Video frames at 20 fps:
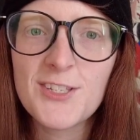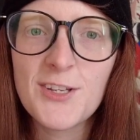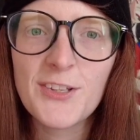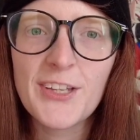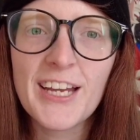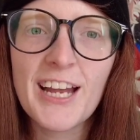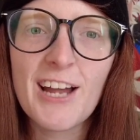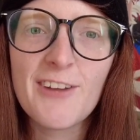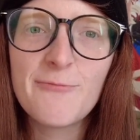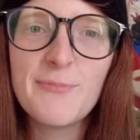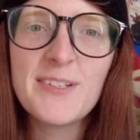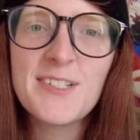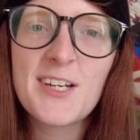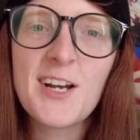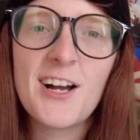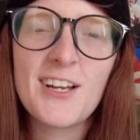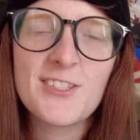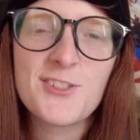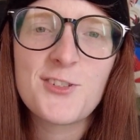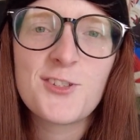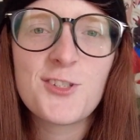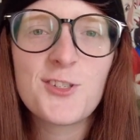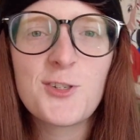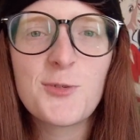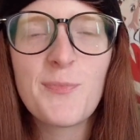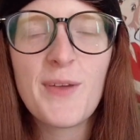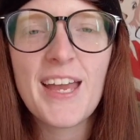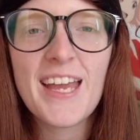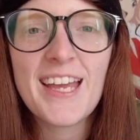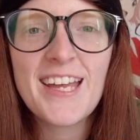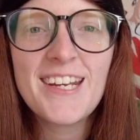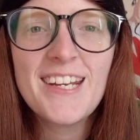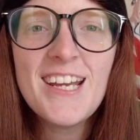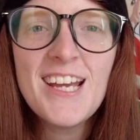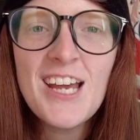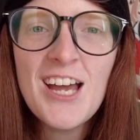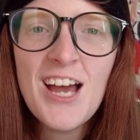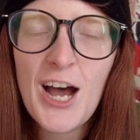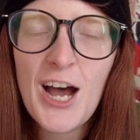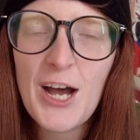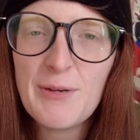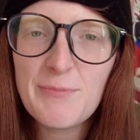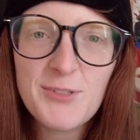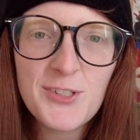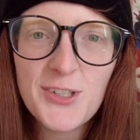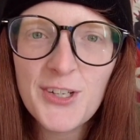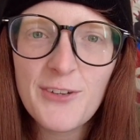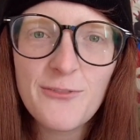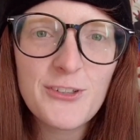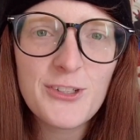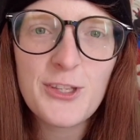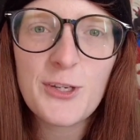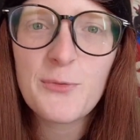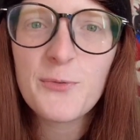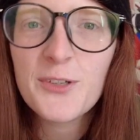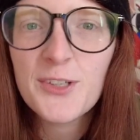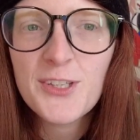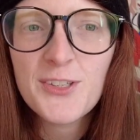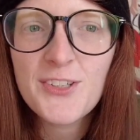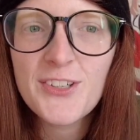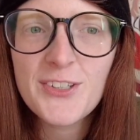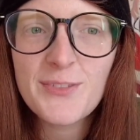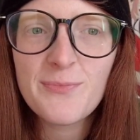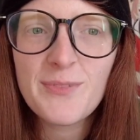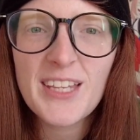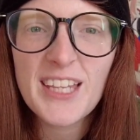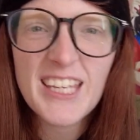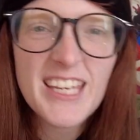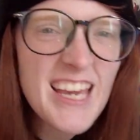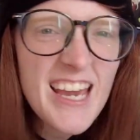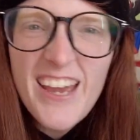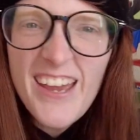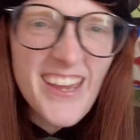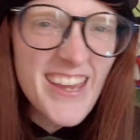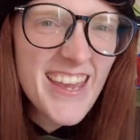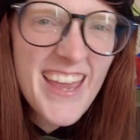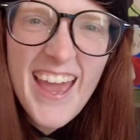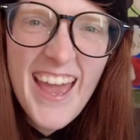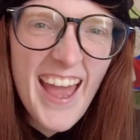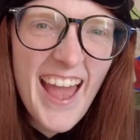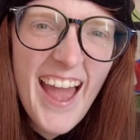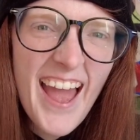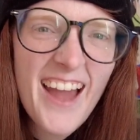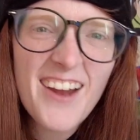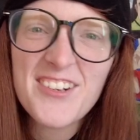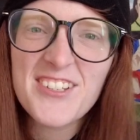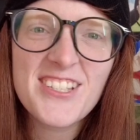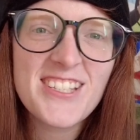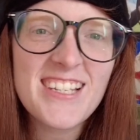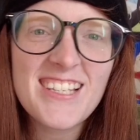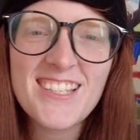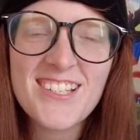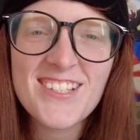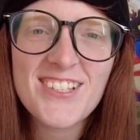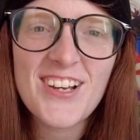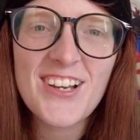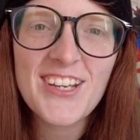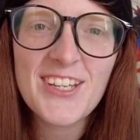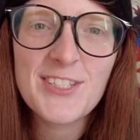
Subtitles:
So like I've been to concerts in Japan during everything where you couldn't be like, yeah, or sing the song.